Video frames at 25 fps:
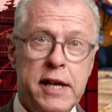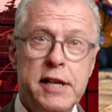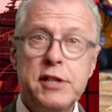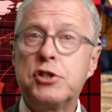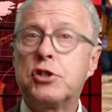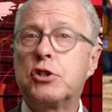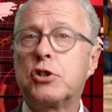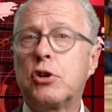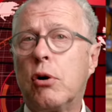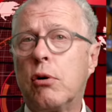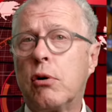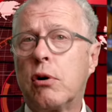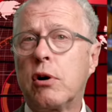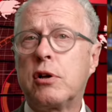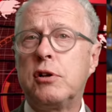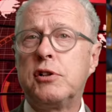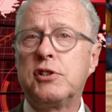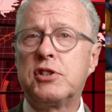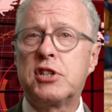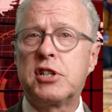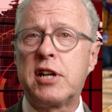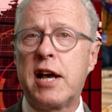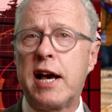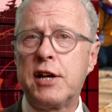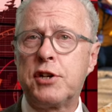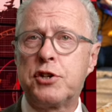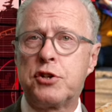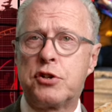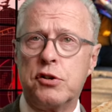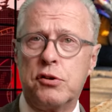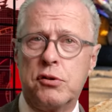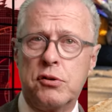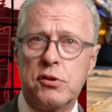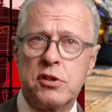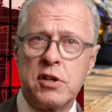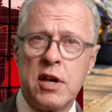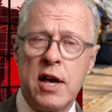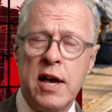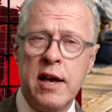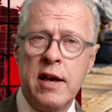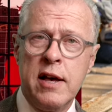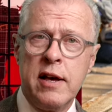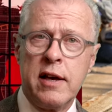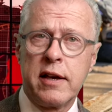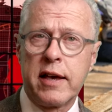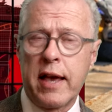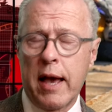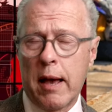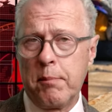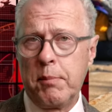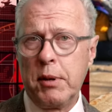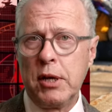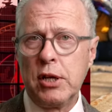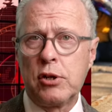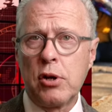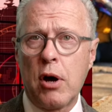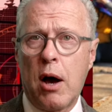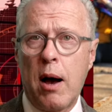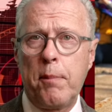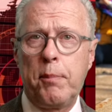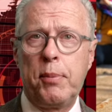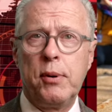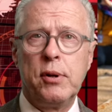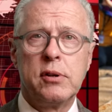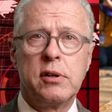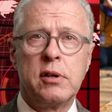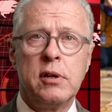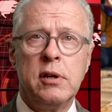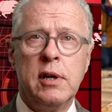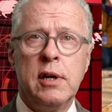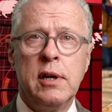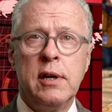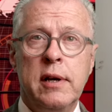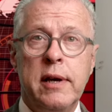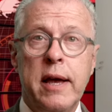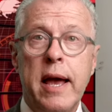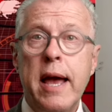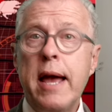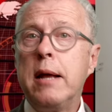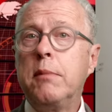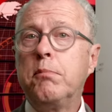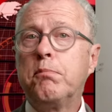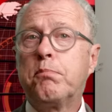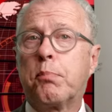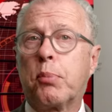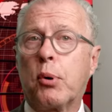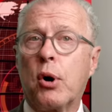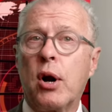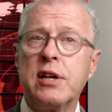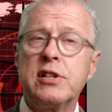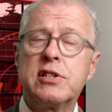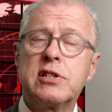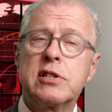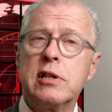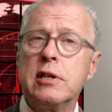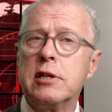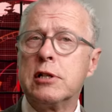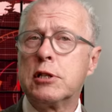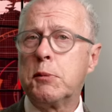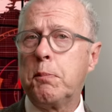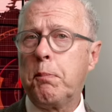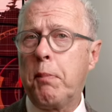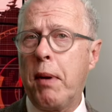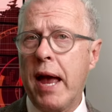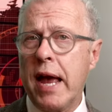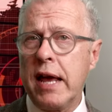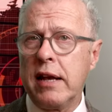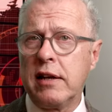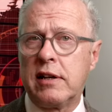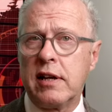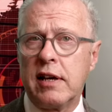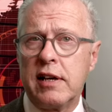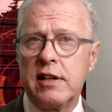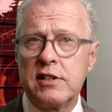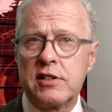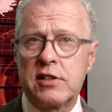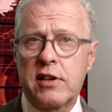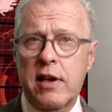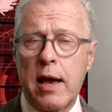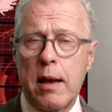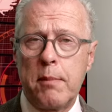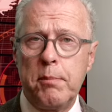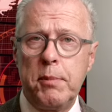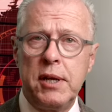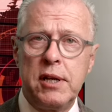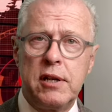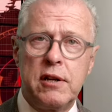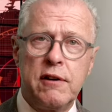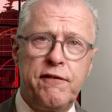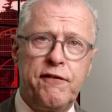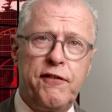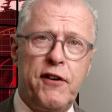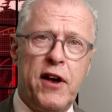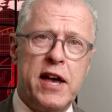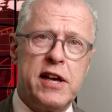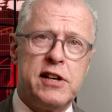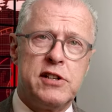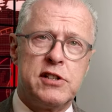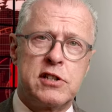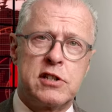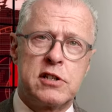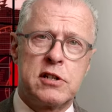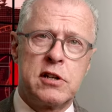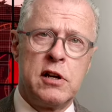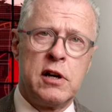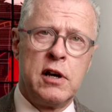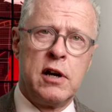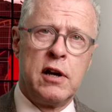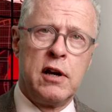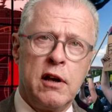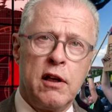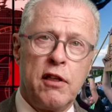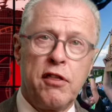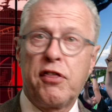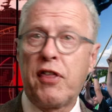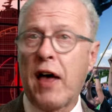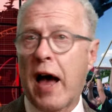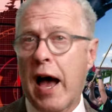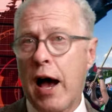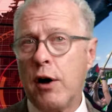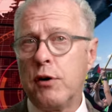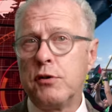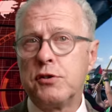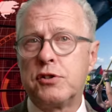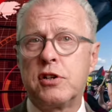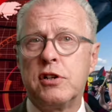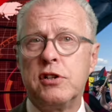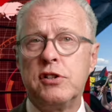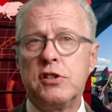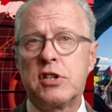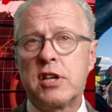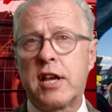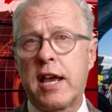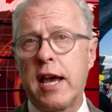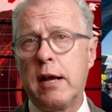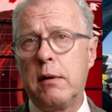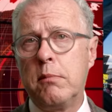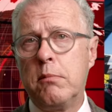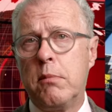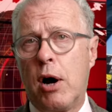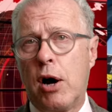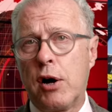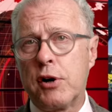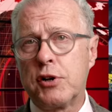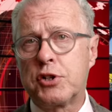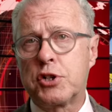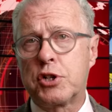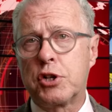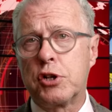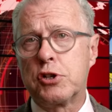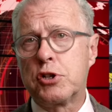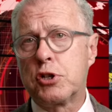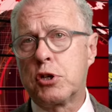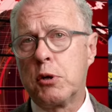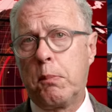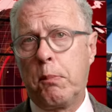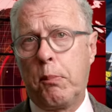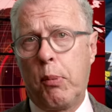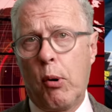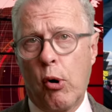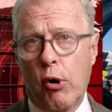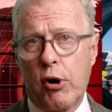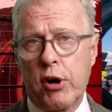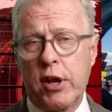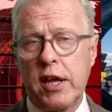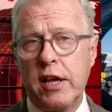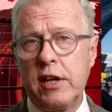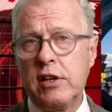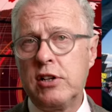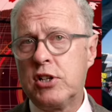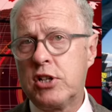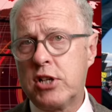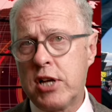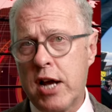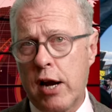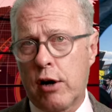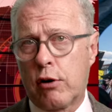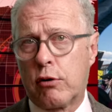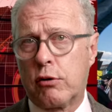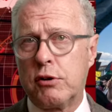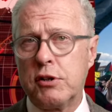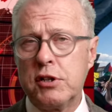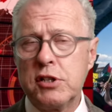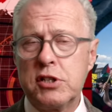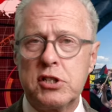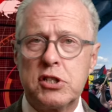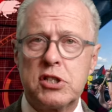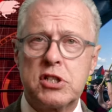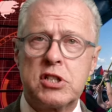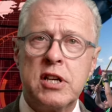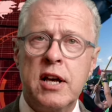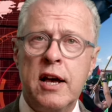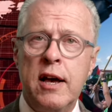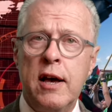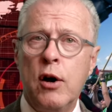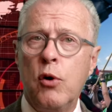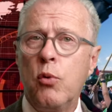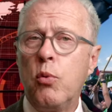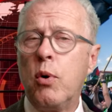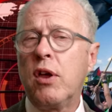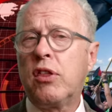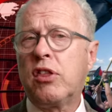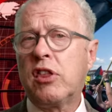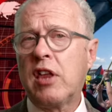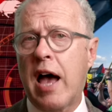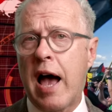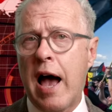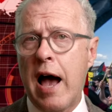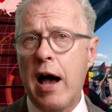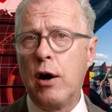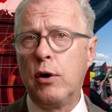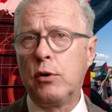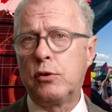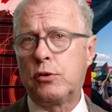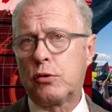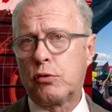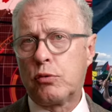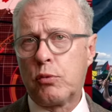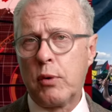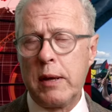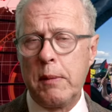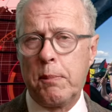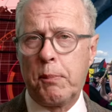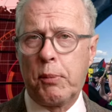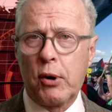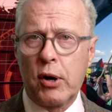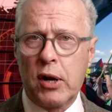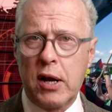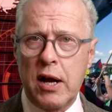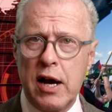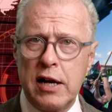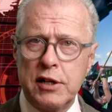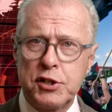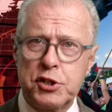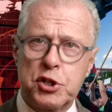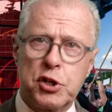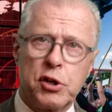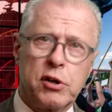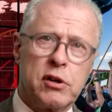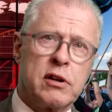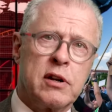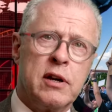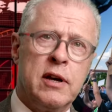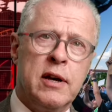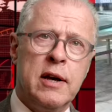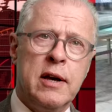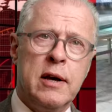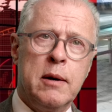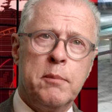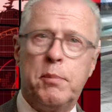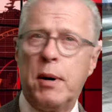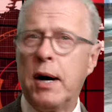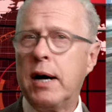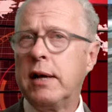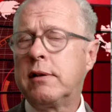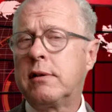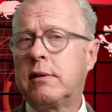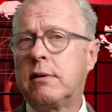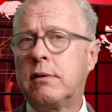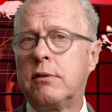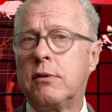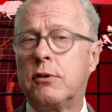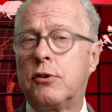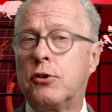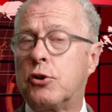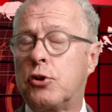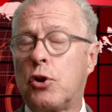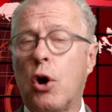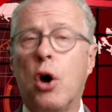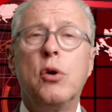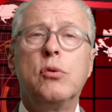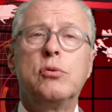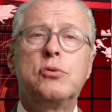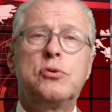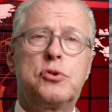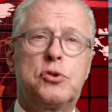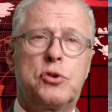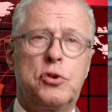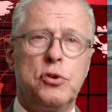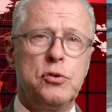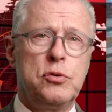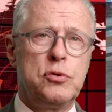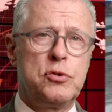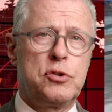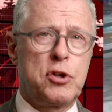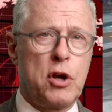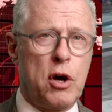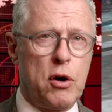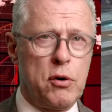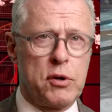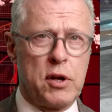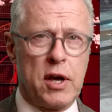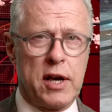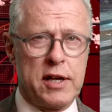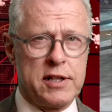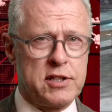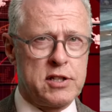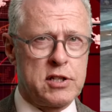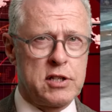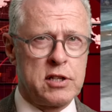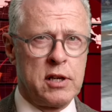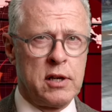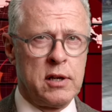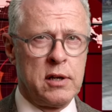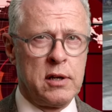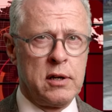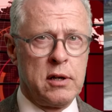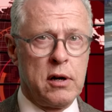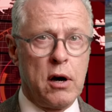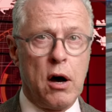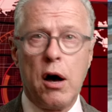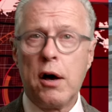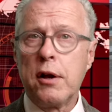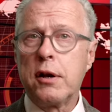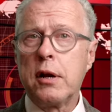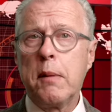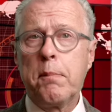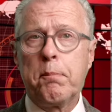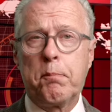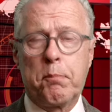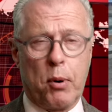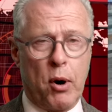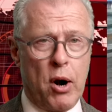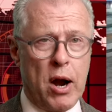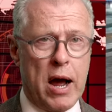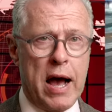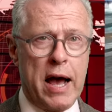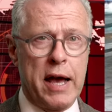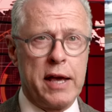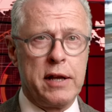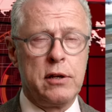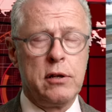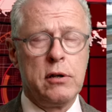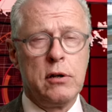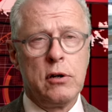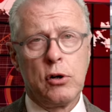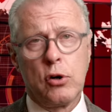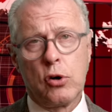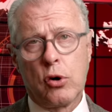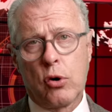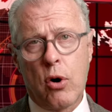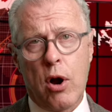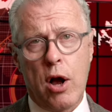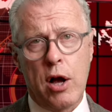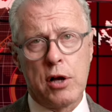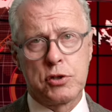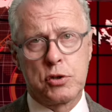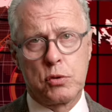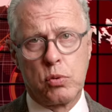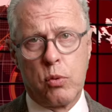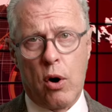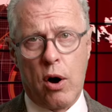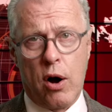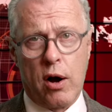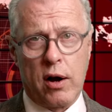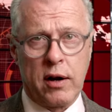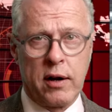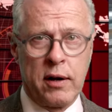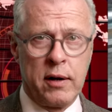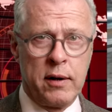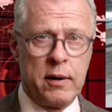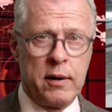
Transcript: Historical statues can be toppled, and priceless paintings can be defaced. Thousands can march supporting terrorists without repercussion. But don't do donuts on a pride crosswalk.